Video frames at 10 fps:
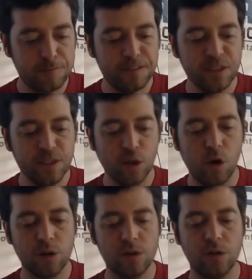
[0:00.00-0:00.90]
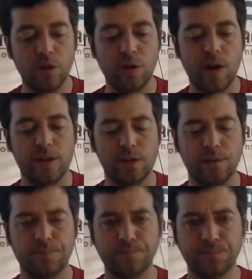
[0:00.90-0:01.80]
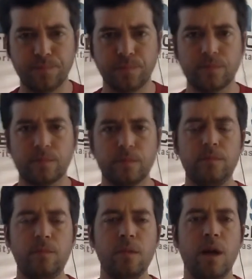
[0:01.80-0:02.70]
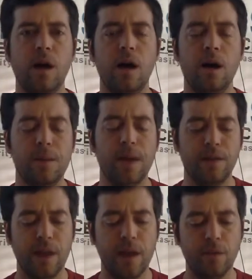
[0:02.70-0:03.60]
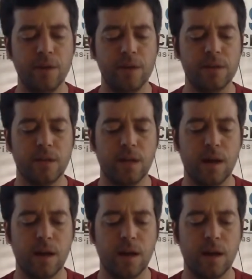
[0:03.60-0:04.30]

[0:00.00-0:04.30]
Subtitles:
So Arsenal Newcastle. At the Emirates,